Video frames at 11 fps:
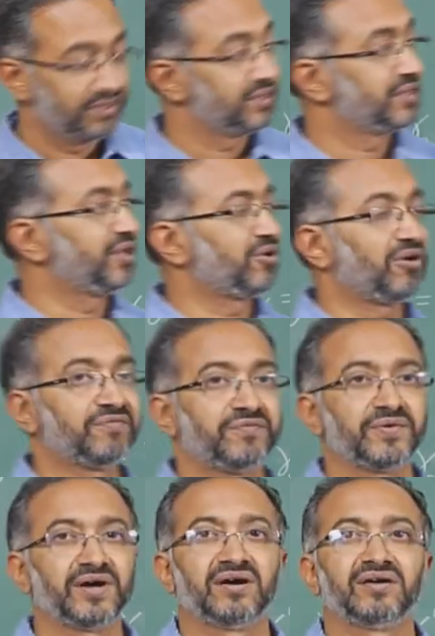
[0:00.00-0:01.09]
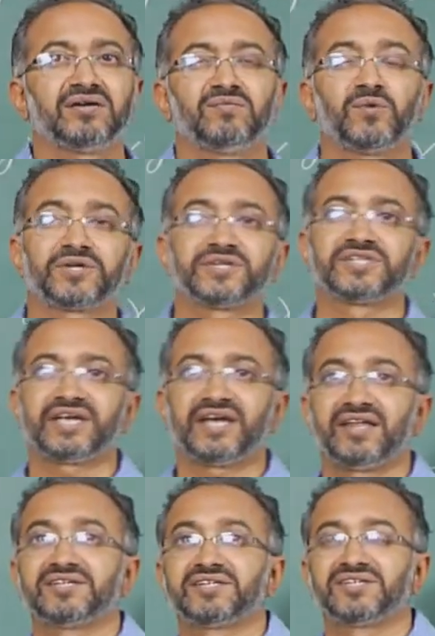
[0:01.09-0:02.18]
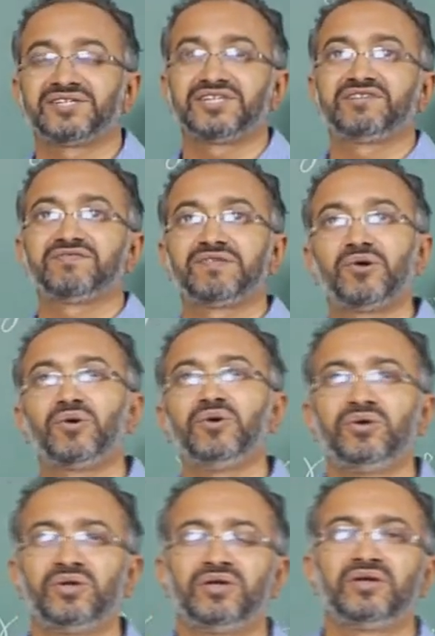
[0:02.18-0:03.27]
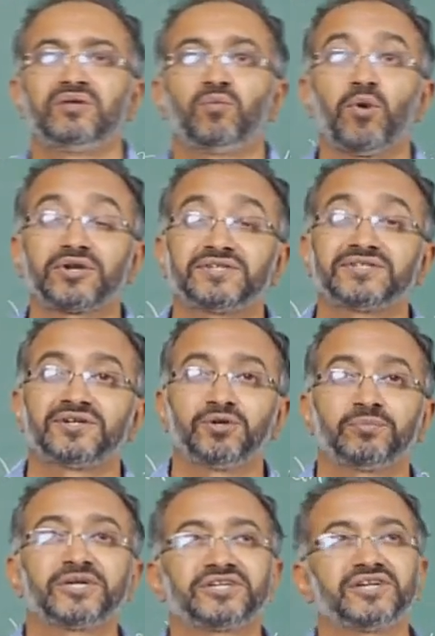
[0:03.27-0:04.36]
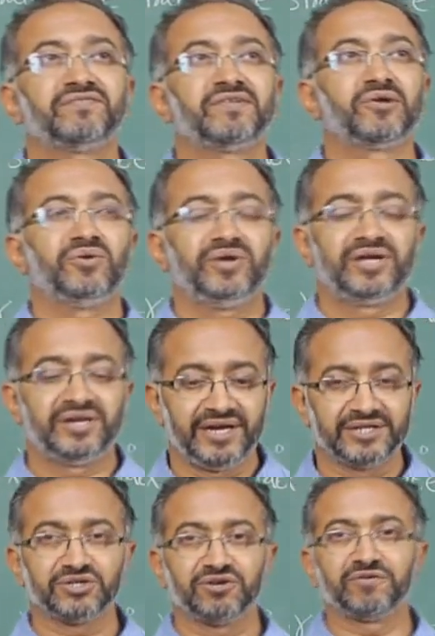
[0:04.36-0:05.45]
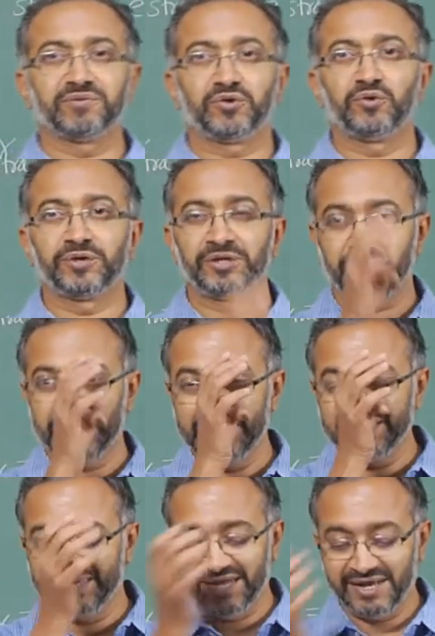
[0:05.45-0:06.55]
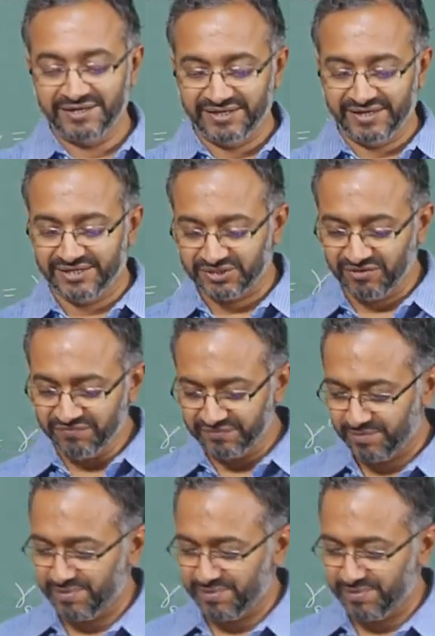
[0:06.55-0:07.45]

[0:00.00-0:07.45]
think of what is the characteristic flow, what is the rheometric flow in case of a conical plate and in case of a